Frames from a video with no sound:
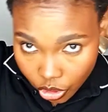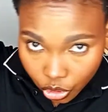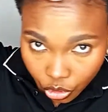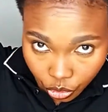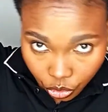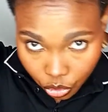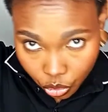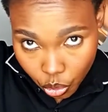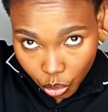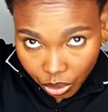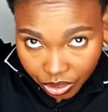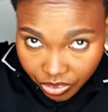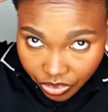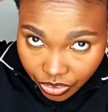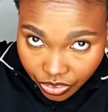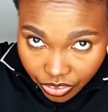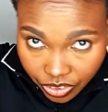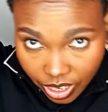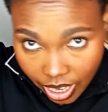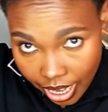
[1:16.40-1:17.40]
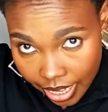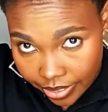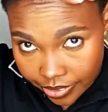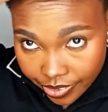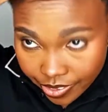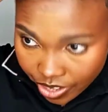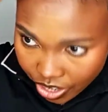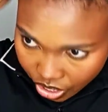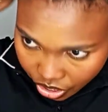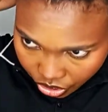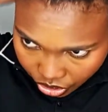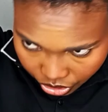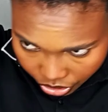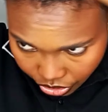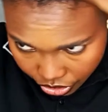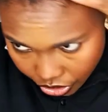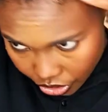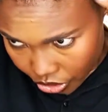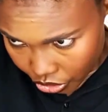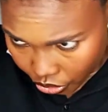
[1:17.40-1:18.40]
You twist and
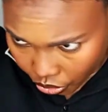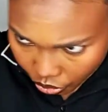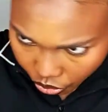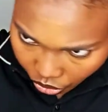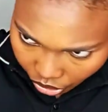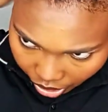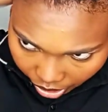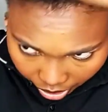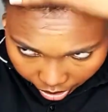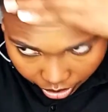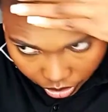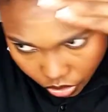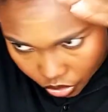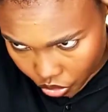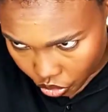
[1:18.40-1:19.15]
turn your hair.